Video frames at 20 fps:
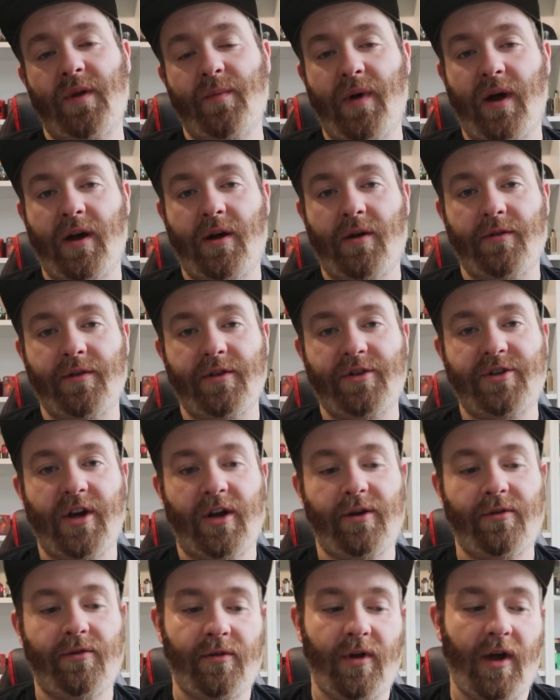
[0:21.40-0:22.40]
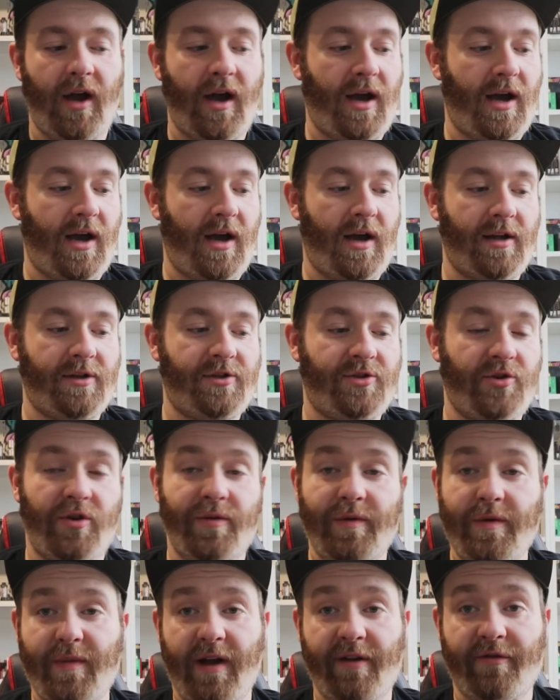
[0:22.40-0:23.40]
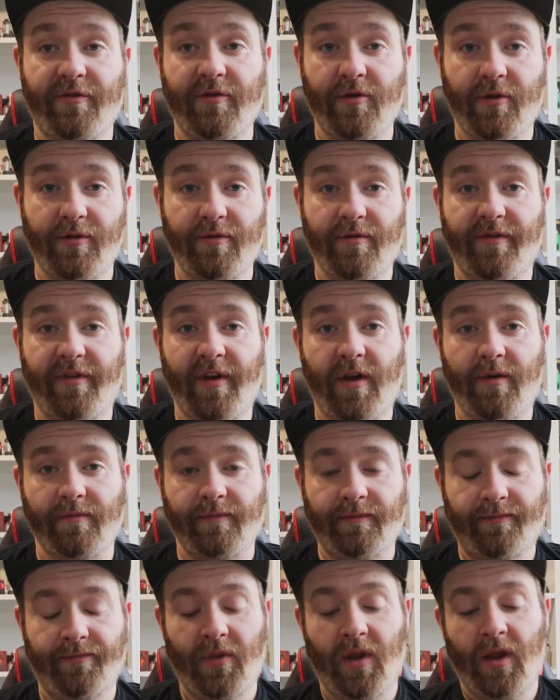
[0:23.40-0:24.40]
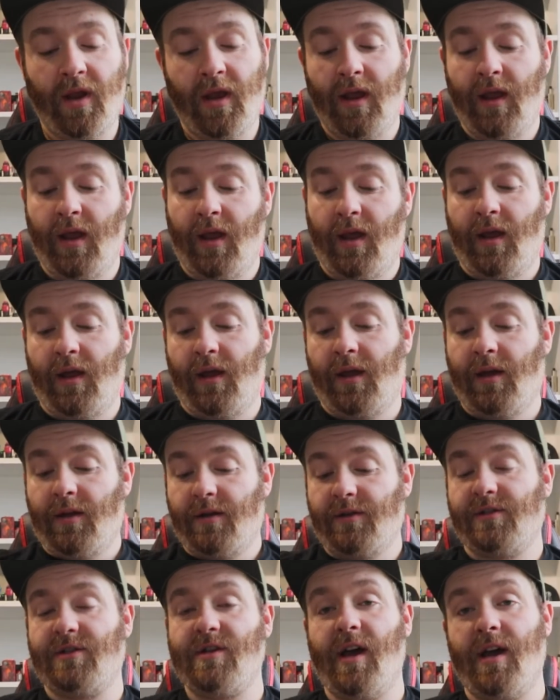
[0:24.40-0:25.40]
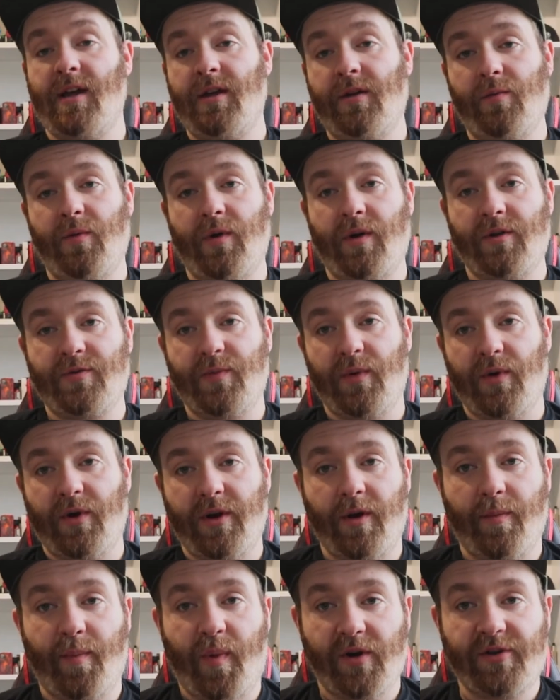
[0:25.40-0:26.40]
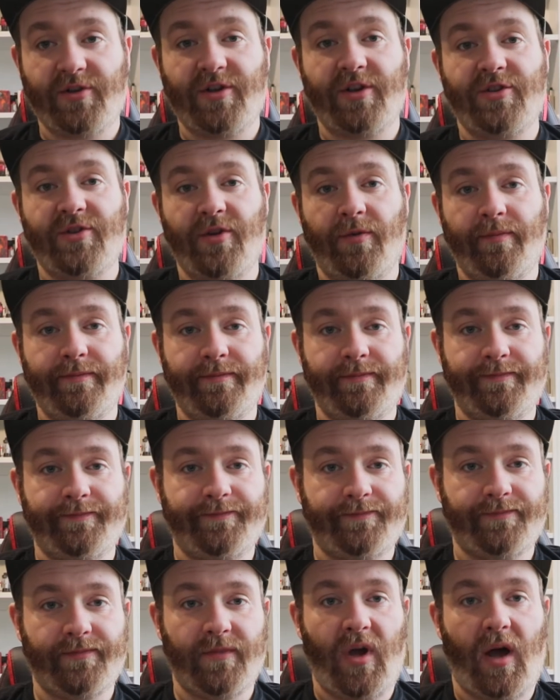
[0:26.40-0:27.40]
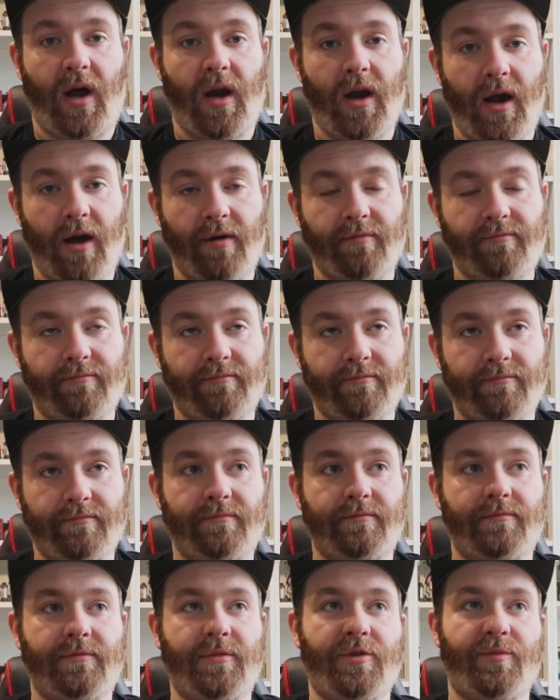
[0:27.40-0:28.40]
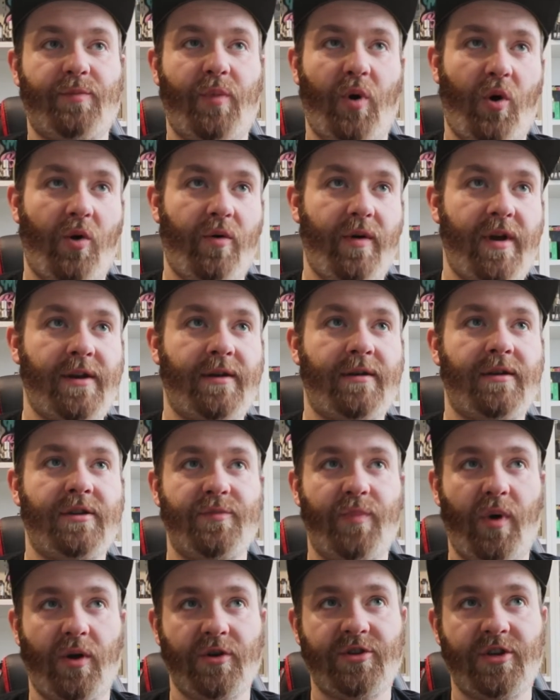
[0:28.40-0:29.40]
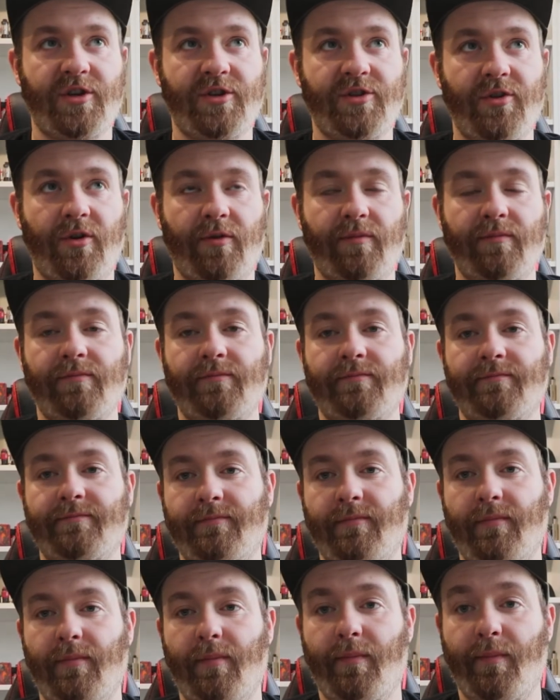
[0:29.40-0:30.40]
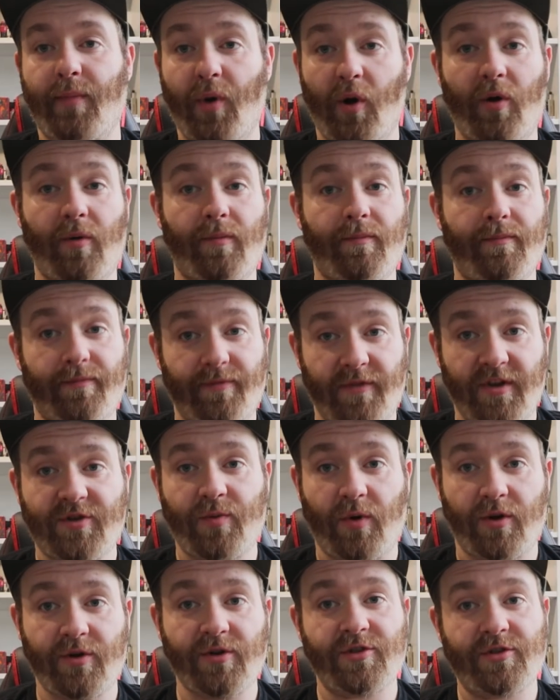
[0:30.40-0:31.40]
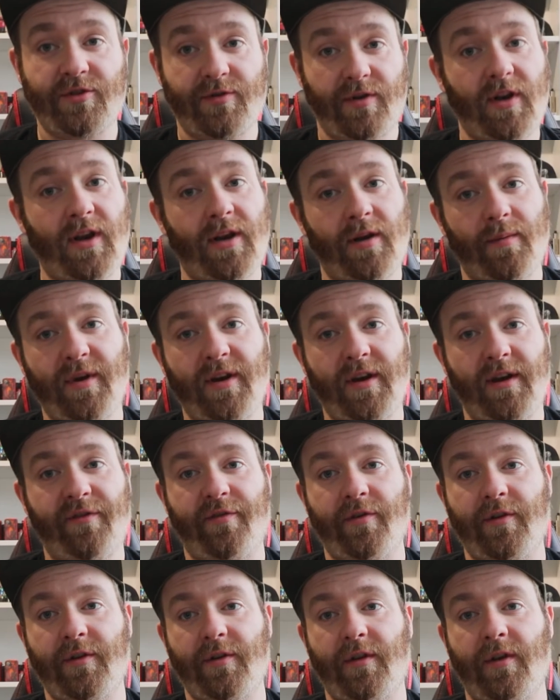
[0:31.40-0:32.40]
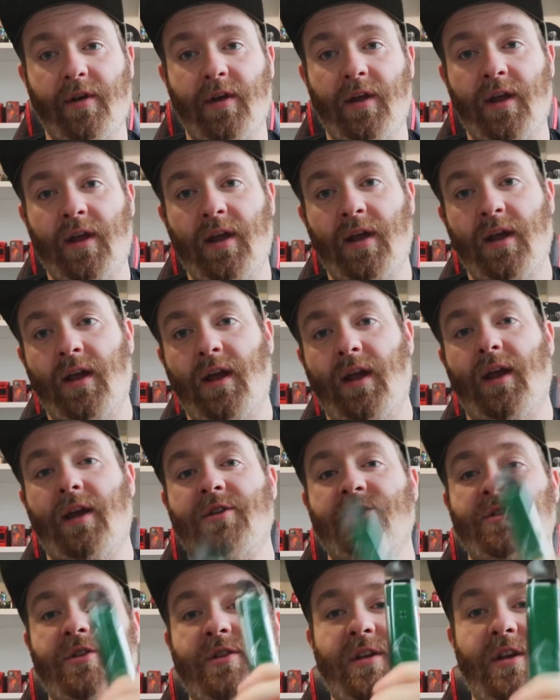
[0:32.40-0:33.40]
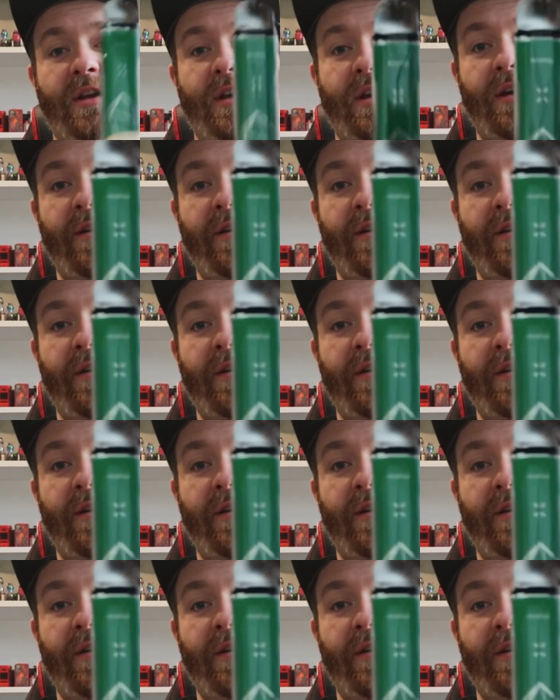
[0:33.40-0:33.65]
back on the channel and joining me back for another review. Today we're going to be looking at a pod system. I know, it's boring, it's a pod system, but this one's a little bit different. It is the